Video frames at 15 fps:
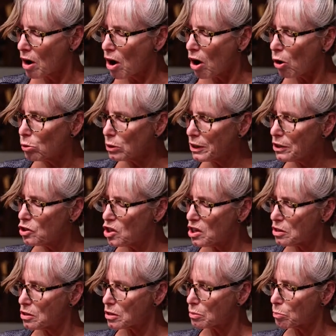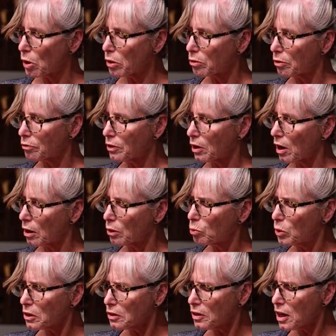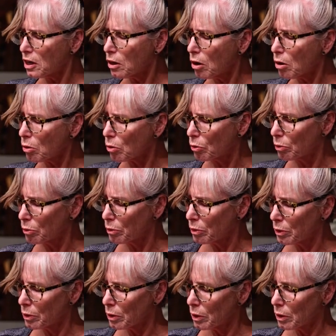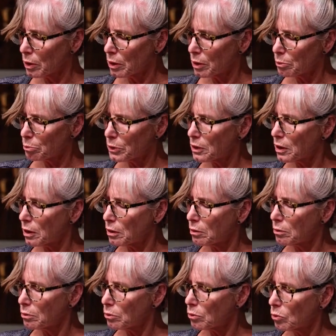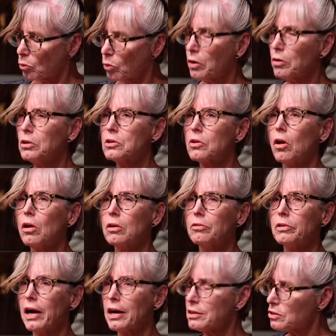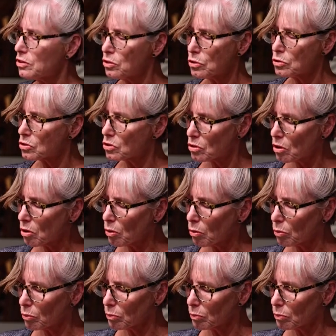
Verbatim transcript: Holy Jesus, Mother of God, where did they go? But then, where is all of last year's snow?